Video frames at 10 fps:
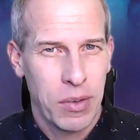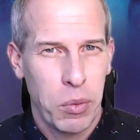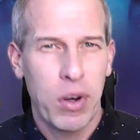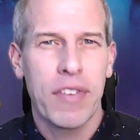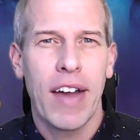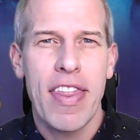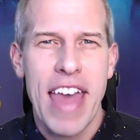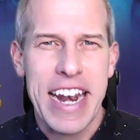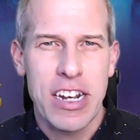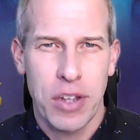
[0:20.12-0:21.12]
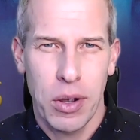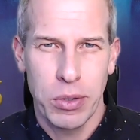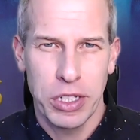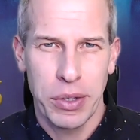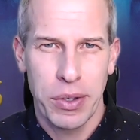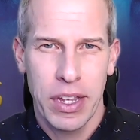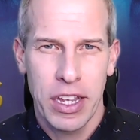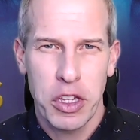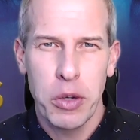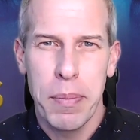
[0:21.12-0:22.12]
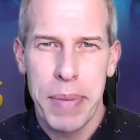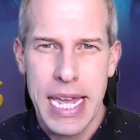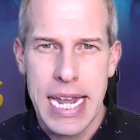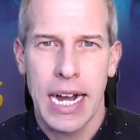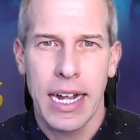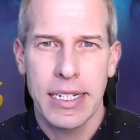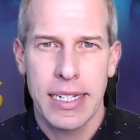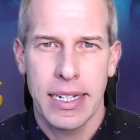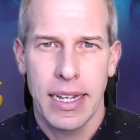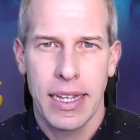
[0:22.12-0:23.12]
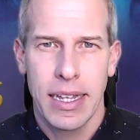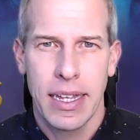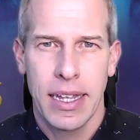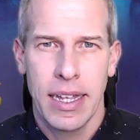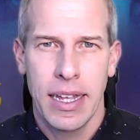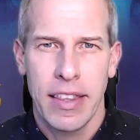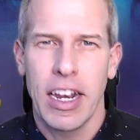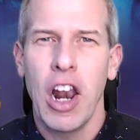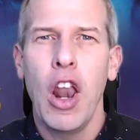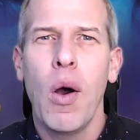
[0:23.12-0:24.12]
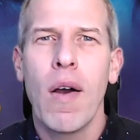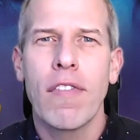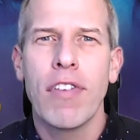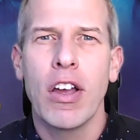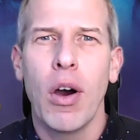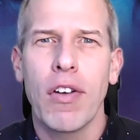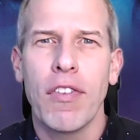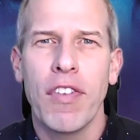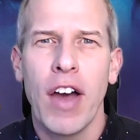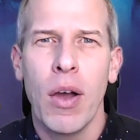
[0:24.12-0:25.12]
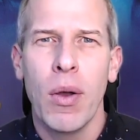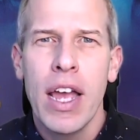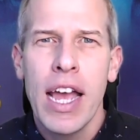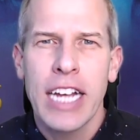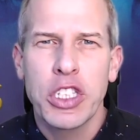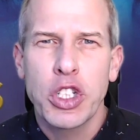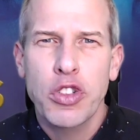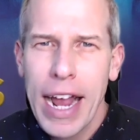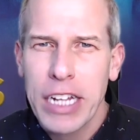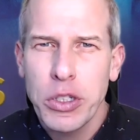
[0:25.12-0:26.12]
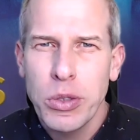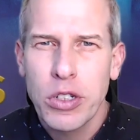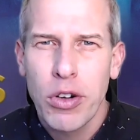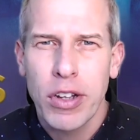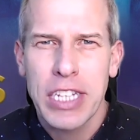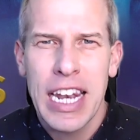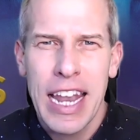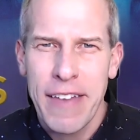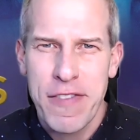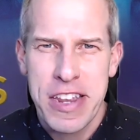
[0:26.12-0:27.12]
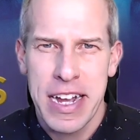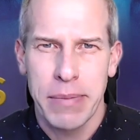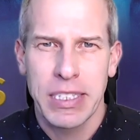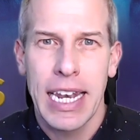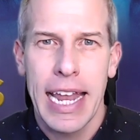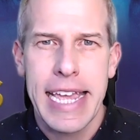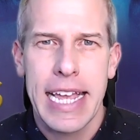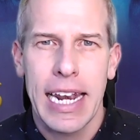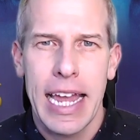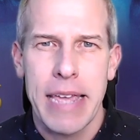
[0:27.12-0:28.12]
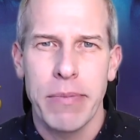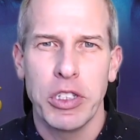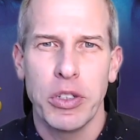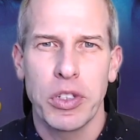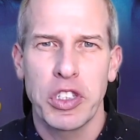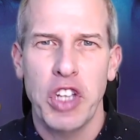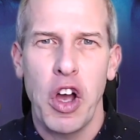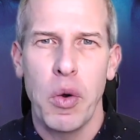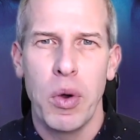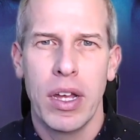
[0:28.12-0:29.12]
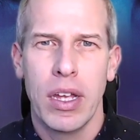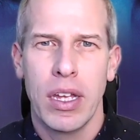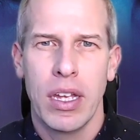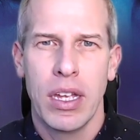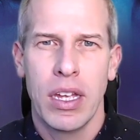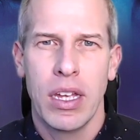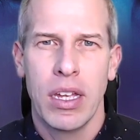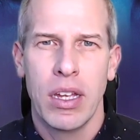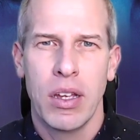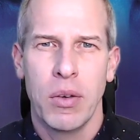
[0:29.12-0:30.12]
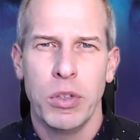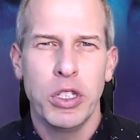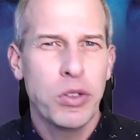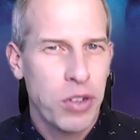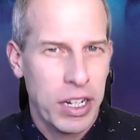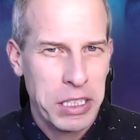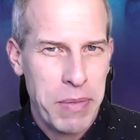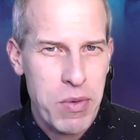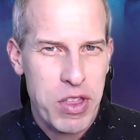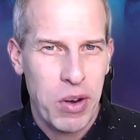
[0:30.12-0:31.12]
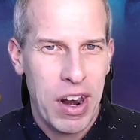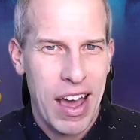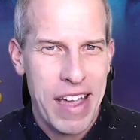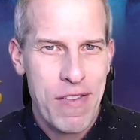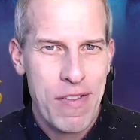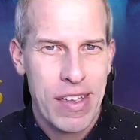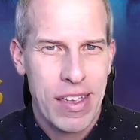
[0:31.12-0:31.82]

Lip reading: What if I then told you you were being hunted? That a long-forgotten foe has tracked you across lifetimes to lay claim to your soul? Would you trust me with your life?